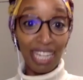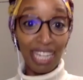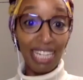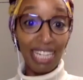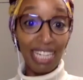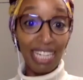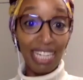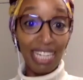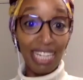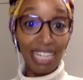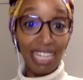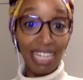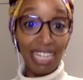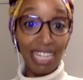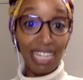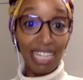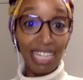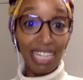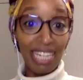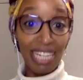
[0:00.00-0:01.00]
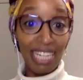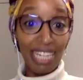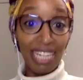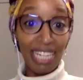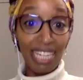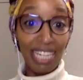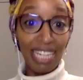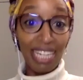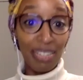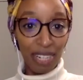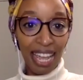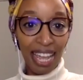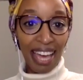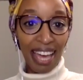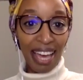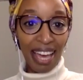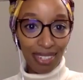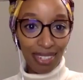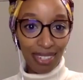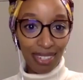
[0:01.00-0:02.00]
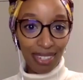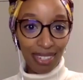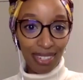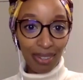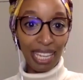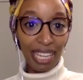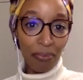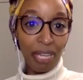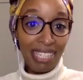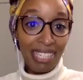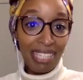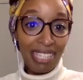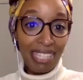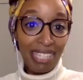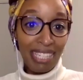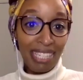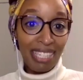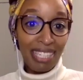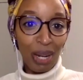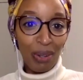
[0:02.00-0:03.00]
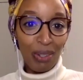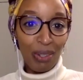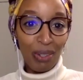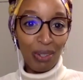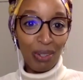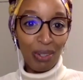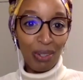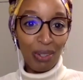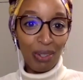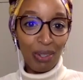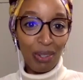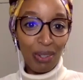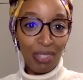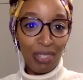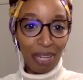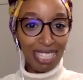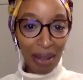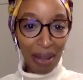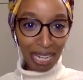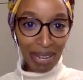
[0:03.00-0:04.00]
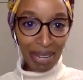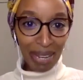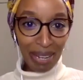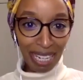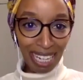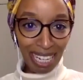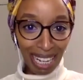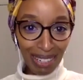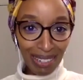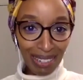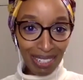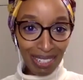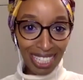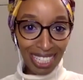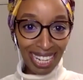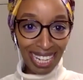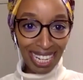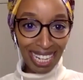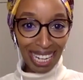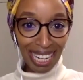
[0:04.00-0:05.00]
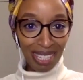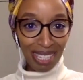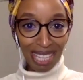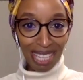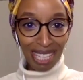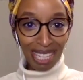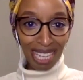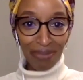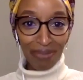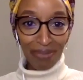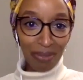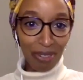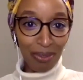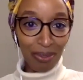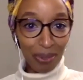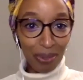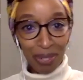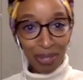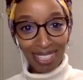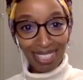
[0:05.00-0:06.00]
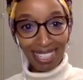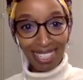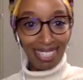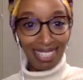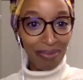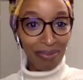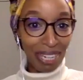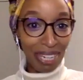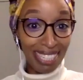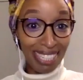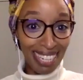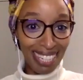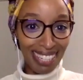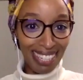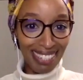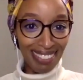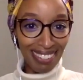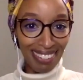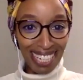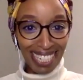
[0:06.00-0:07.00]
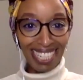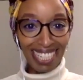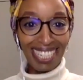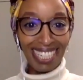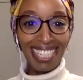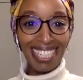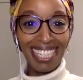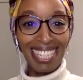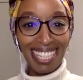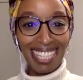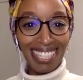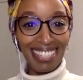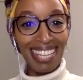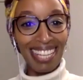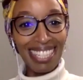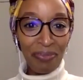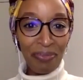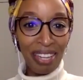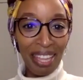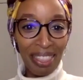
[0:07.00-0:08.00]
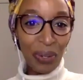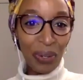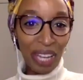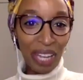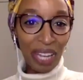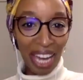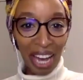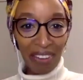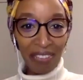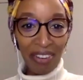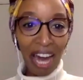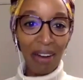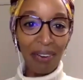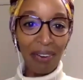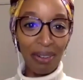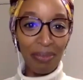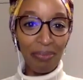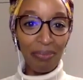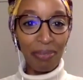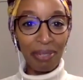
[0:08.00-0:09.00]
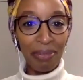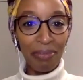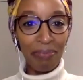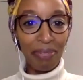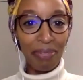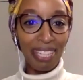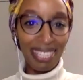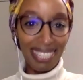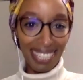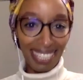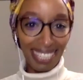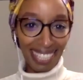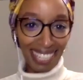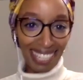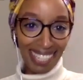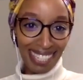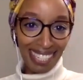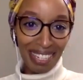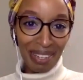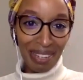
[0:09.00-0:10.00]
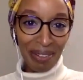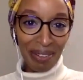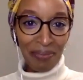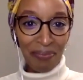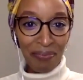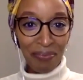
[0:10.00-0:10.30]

bringing different voices, really be myself inclusive, because if I'm speaking about inclusion and I'm just taking people from Switzerland, it doesn't make sense. So that's the whole story I have, how I've been building this.